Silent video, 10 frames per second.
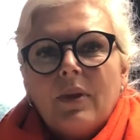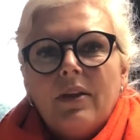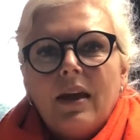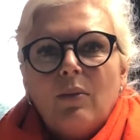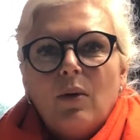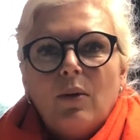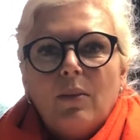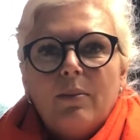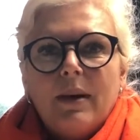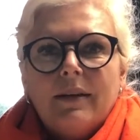they
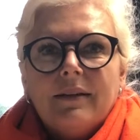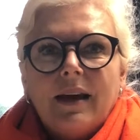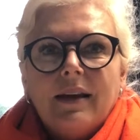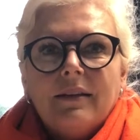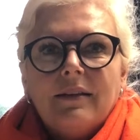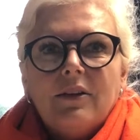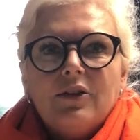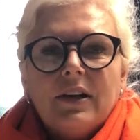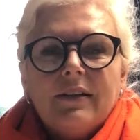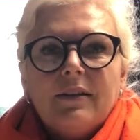will meditate,
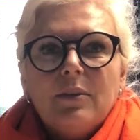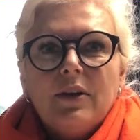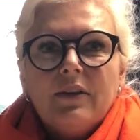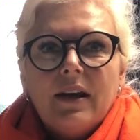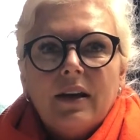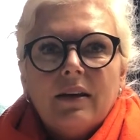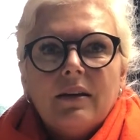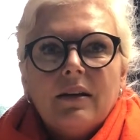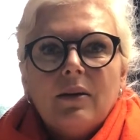usually to music,